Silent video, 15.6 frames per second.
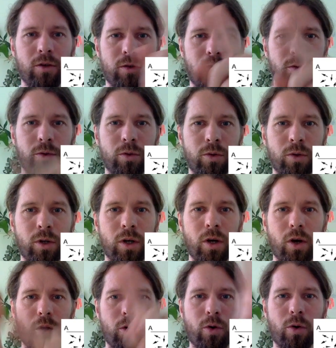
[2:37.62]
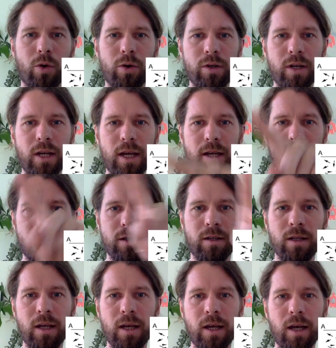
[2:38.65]
to a coordination.
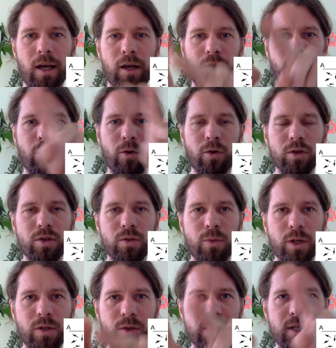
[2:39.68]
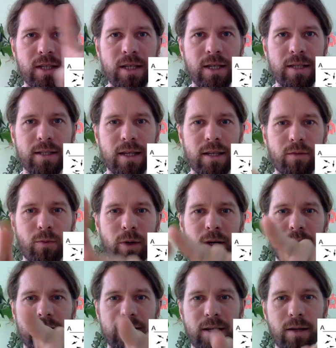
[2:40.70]
And of course, what you see is that
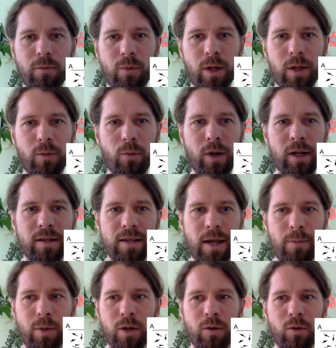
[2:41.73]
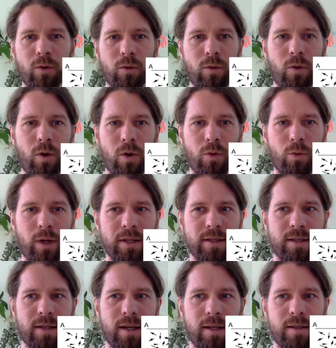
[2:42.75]
when it's happening on one
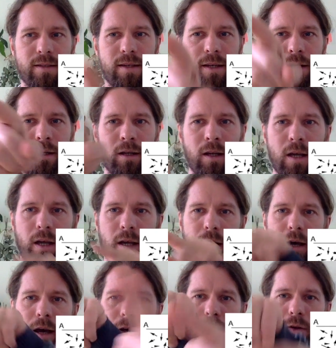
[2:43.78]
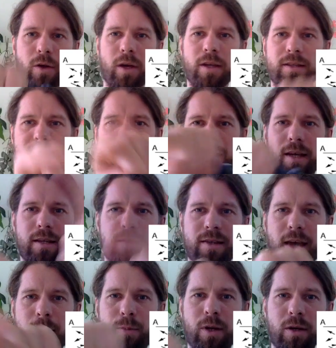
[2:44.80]
side here, it's
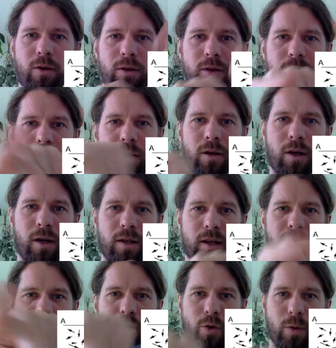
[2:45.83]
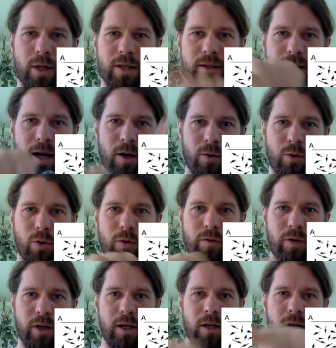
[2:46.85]
happening on it's going down
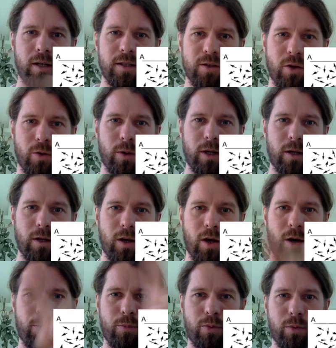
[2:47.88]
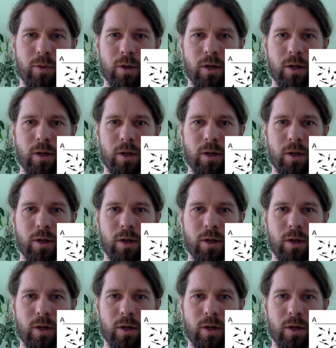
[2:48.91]
over here, it's going up